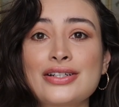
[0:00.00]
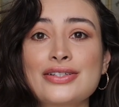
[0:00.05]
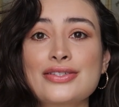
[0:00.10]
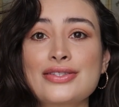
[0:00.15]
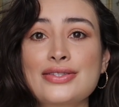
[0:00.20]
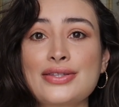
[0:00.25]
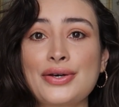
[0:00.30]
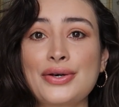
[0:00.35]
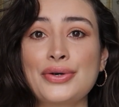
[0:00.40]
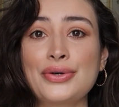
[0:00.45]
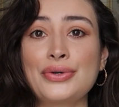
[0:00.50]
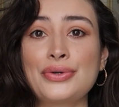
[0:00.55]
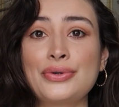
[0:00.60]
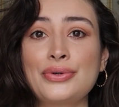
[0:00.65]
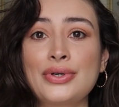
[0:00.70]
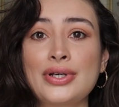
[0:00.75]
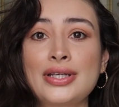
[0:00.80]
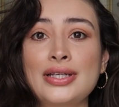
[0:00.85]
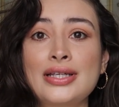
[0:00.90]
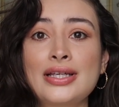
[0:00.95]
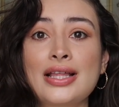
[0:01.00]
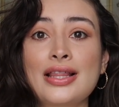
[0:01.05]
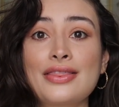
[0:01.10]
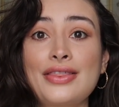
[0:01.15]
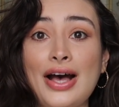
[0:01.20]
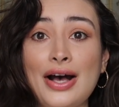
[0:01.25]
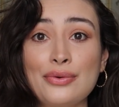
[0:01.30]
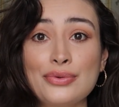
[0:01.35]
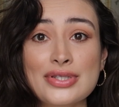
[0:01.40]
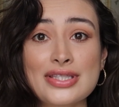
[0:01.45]
So
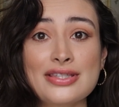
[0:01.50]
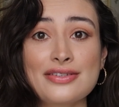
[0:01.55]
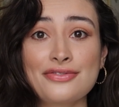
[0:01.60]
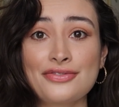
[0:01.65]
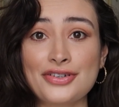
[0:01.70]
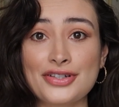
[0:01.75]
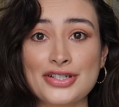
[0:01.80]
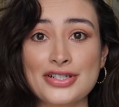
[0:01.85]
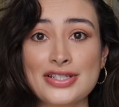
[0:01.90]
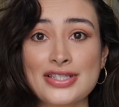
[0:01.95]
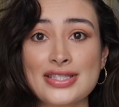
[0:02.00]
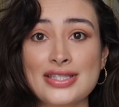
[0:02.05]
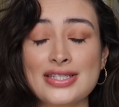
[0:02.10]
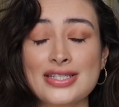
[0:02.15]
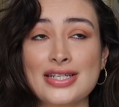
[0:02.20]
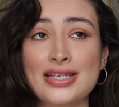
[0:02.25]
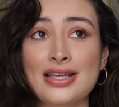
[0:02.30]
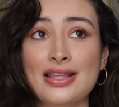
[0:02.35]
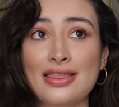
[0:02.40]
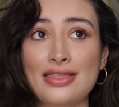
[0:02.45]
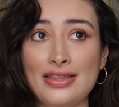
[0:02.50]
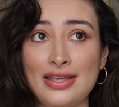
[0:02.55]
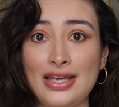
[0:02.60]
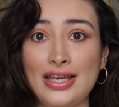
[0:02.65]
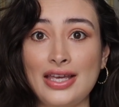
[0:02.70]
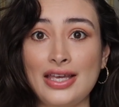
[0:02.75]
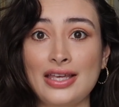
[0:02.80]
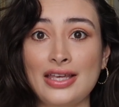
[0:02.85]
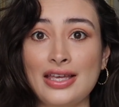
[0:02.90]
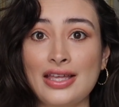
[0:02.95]
that was the first
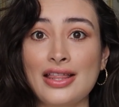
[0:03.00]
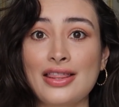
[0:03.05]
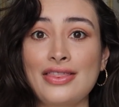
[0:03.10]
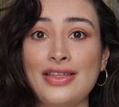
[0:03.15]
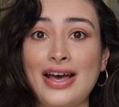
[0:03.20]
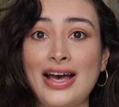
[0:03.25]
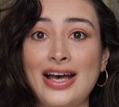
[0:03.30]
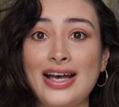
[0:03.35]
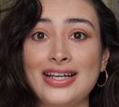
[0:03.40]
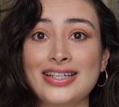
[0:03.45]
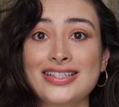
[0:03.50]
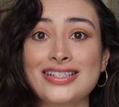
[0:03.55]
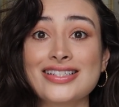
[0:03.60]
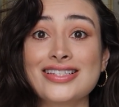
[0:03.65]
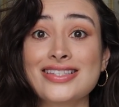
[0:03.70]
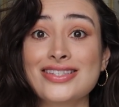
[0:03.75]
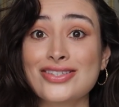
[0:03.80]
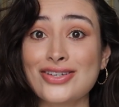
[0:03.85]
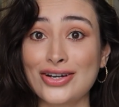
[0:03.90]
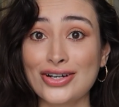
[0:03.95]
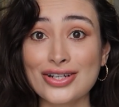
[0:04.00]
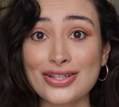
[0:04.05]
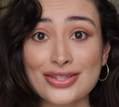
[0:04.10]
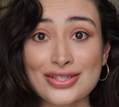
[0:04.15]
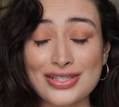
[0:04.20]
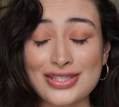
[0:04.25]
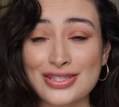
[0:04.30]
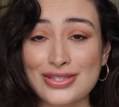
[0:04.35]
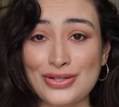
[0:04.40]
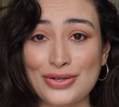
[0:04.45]
thing that started
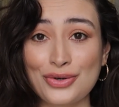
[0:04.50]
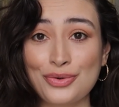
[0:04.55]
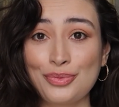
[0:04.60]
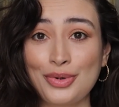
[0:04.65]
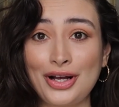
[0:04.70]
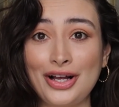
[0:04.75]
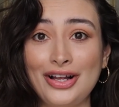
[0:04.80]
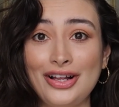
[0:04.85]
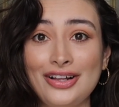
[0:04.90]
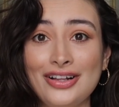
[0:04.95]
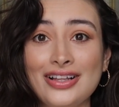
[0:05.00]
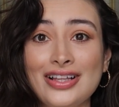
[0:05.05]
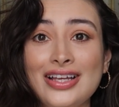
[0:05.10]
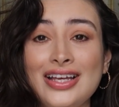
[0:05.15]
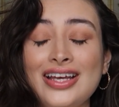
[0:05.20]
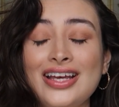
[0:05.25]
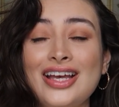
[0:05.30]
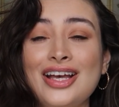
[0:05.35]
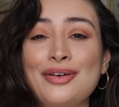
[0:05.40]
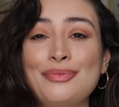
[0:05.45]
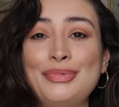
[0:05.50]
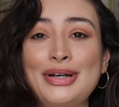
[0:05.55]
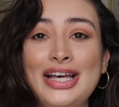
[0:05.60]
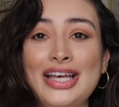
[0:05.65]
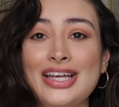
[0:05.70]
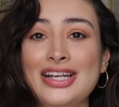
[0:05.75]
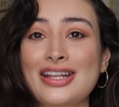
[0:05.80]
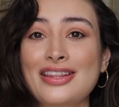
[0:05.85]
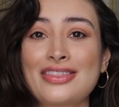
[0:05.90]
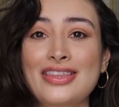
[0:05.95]
the snowball,
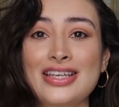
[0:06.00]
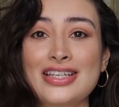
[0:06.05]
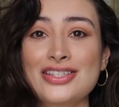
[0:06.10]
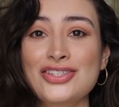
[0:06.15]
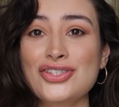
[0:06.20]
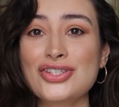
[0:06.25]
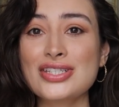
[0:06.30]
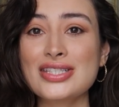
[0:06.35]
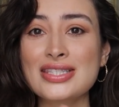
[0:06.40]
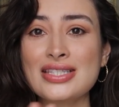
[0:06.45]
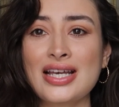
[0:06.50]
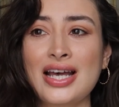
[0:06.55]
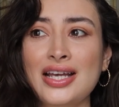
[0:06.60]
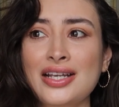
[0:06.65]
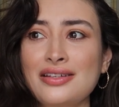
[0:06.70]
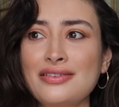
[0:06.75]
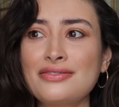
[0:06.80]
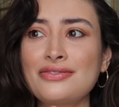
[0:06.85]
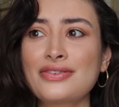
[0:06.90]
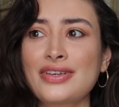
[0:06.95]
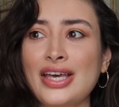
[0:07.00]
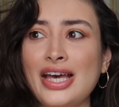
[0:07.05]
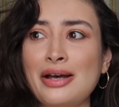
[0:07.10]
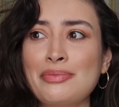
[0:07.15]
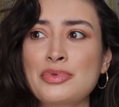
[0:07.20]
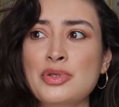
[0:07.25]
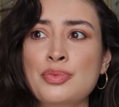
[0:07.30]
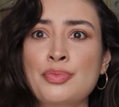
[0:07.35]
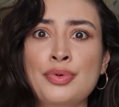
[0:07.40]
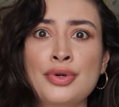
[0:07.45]
but things just kind of
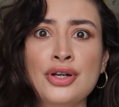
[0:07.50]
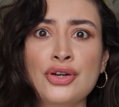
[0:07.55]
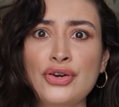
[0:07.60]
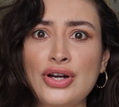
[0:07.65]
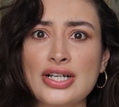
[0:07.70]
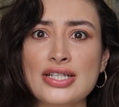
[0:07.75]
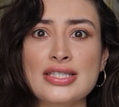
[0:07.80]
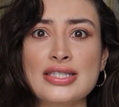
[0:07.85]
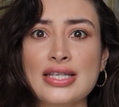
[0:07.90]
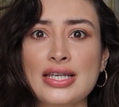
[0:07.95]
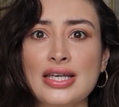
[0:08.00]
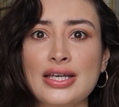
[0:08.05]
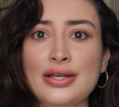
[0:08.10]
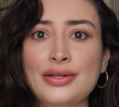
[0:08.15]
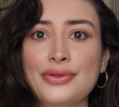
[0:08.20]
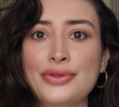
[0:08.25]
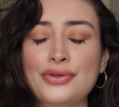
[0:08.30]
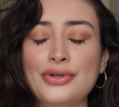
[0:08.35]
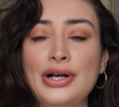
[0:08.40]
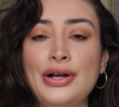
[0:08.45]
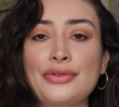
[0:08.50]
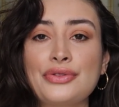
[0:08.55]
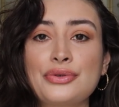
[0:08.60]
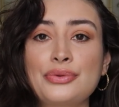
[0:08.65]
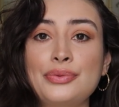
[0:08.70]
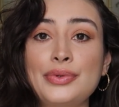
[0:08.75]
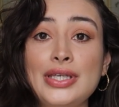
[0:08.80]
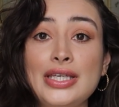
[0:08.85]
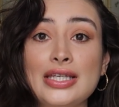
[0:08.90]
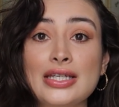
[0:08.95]
kept progressing throughout the
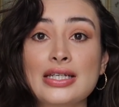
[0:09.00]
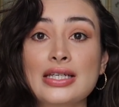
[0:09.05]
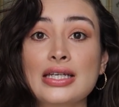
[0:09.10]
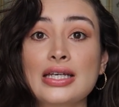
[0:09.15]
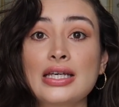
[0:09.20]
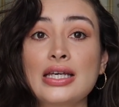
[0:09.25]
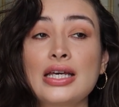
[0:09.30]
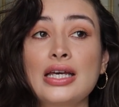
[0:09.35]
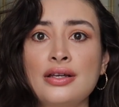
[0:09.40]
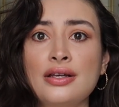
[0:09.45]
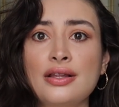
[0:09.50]
week.